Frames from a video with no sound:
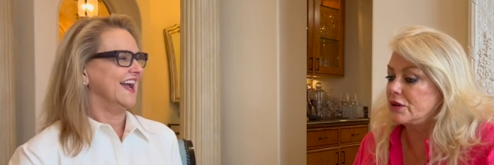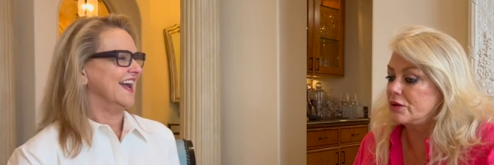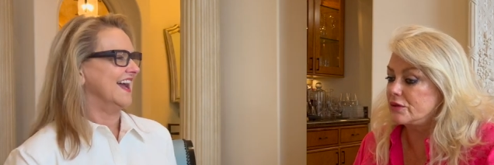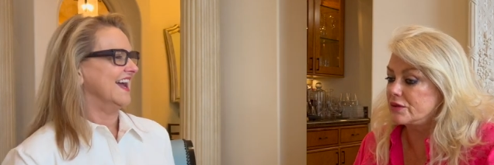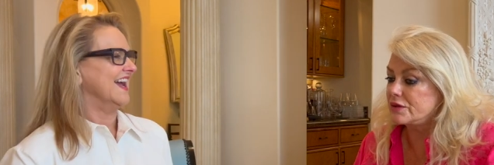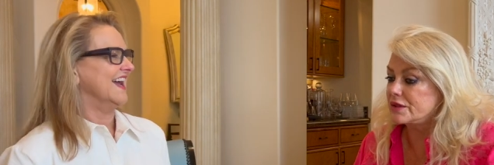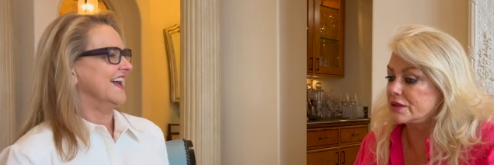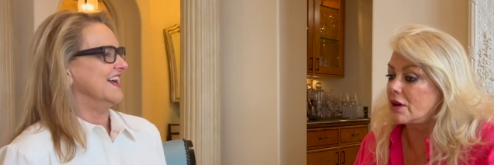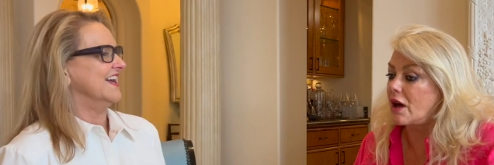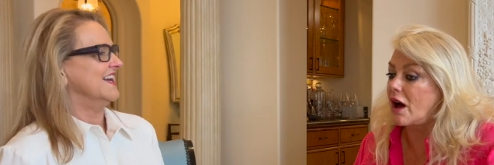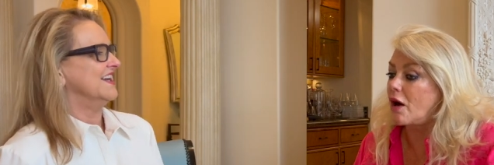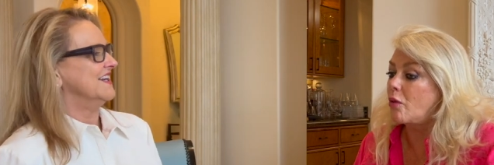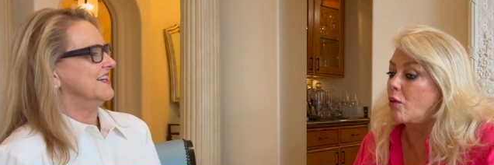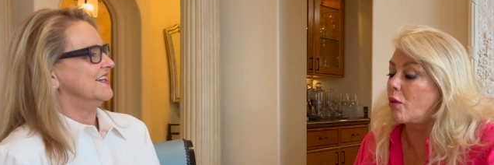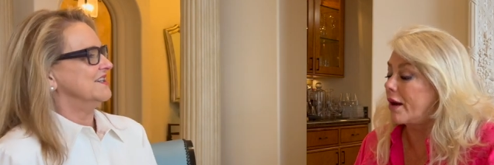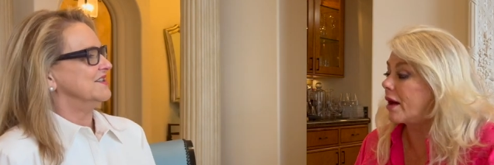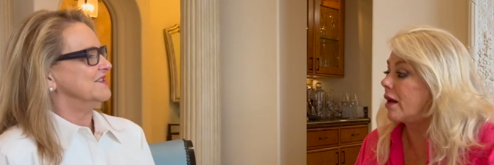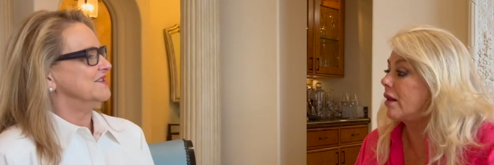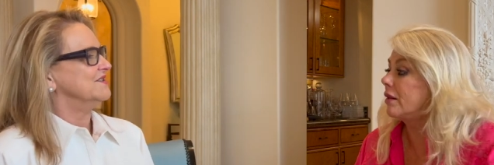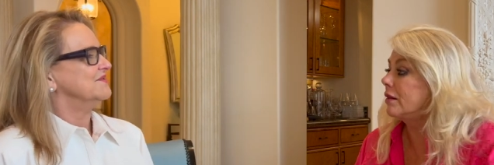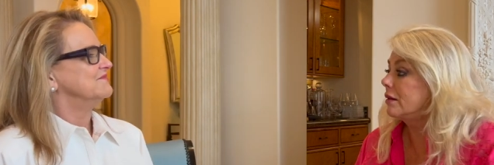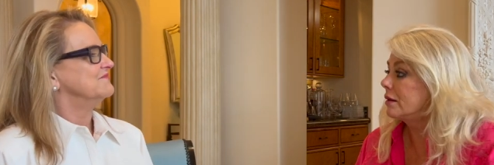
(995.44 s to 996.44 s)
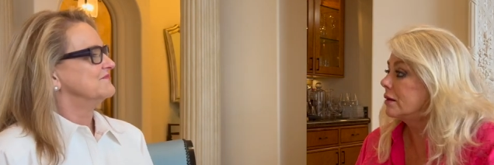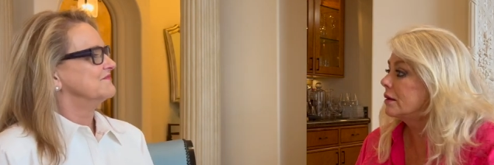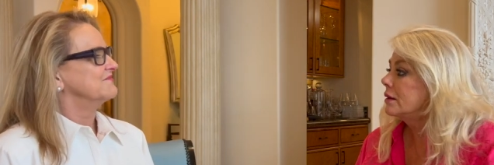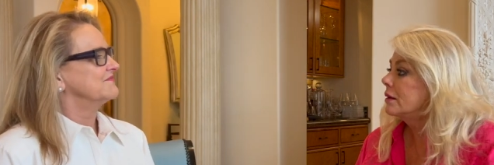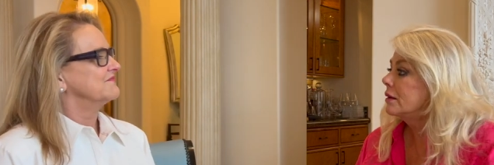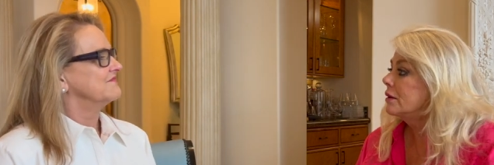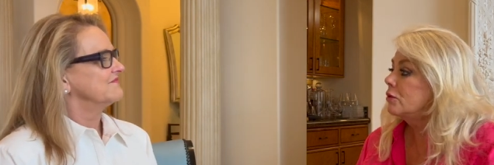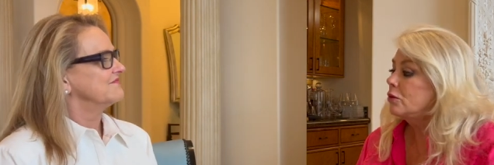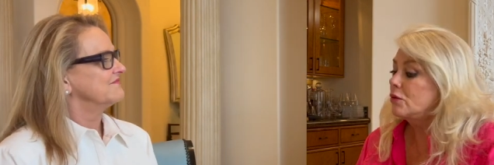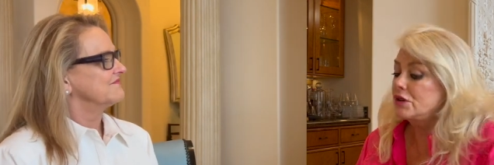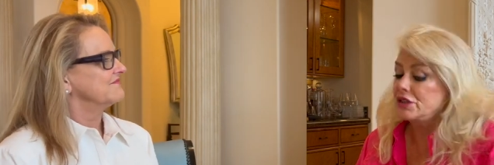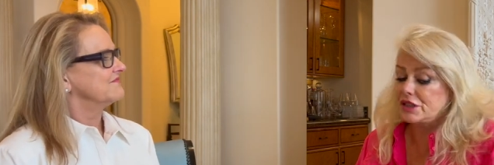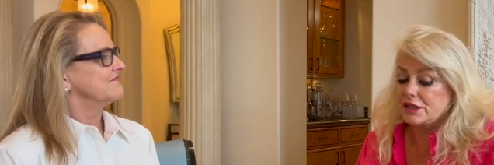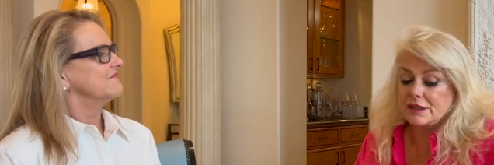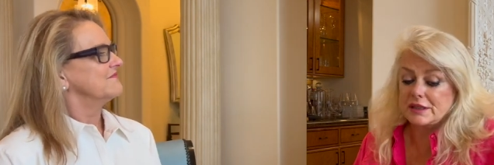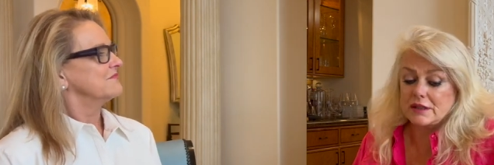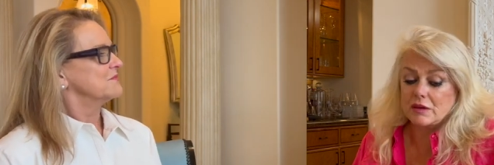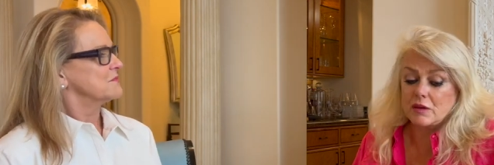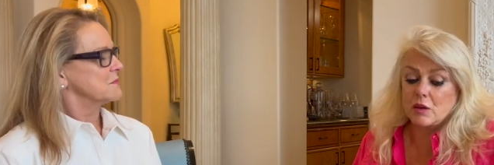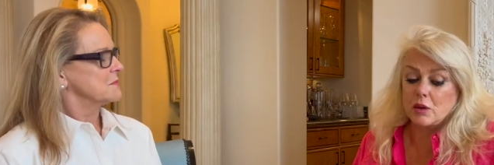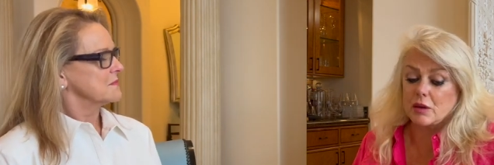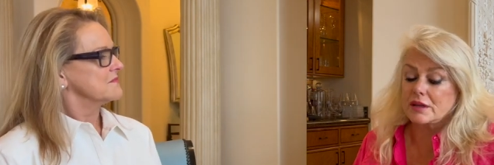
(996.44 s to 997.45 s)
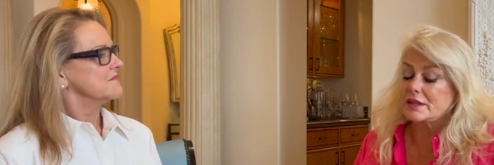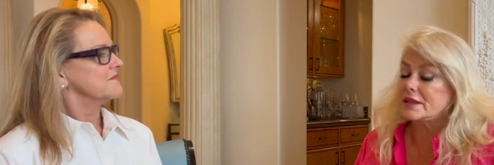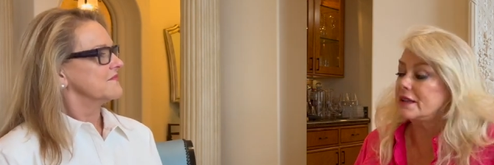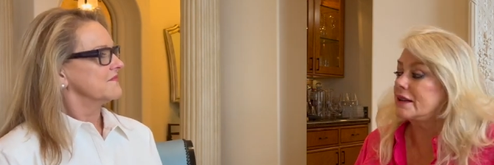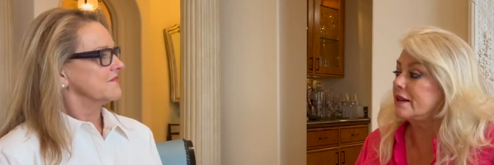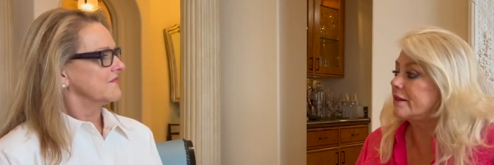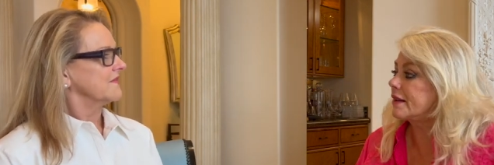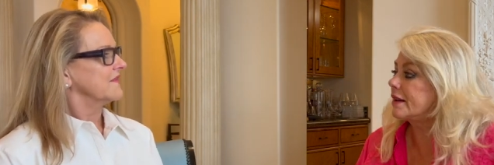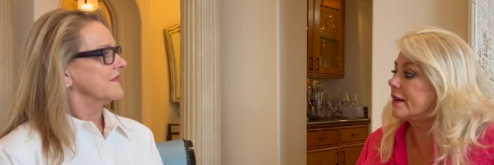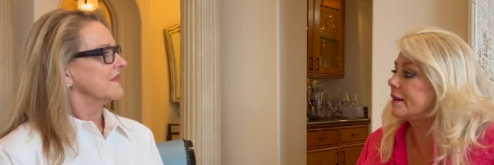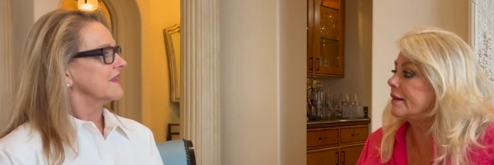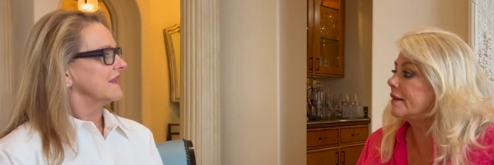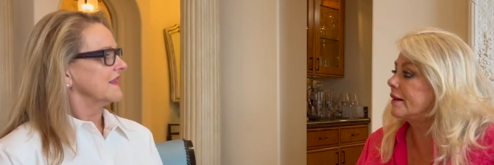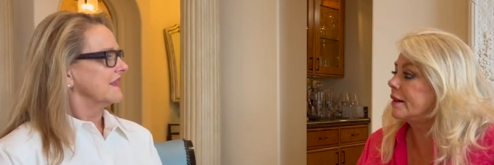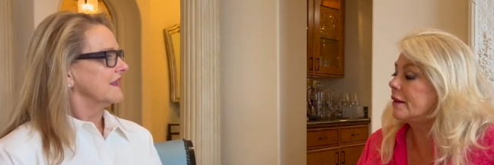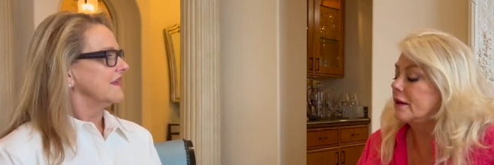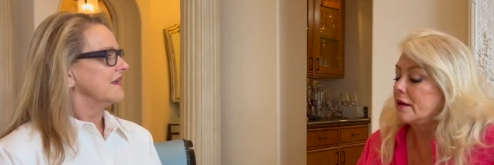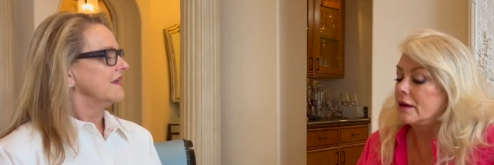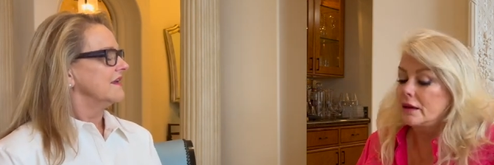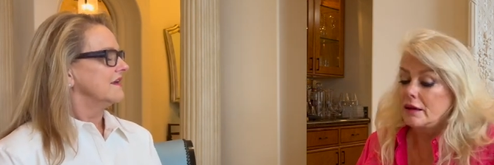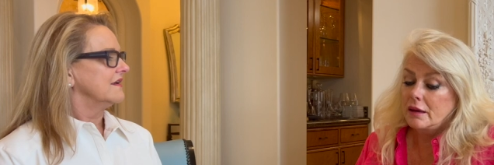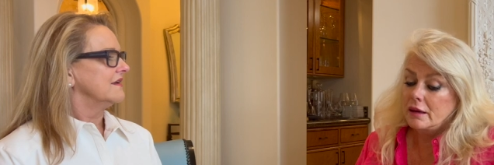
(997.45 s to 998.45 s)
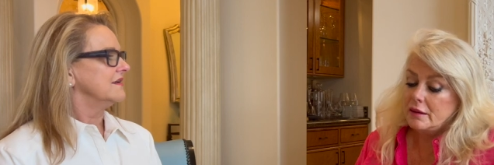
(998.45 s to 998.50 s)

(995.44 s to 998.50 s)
Speaker 1: who's not well which is of course anything in the